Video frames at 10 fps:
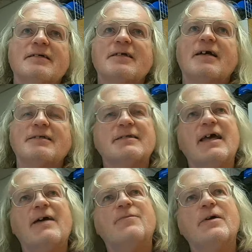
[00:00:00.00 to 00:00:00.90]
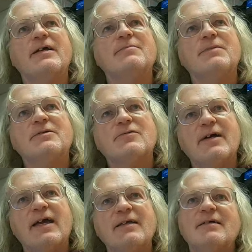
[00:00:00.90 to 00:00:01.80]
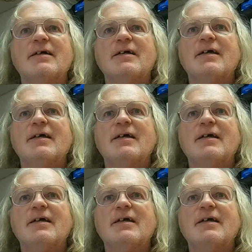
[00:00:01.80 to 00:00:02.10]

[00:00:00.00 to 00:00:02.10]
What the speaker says: size that's halfway in between.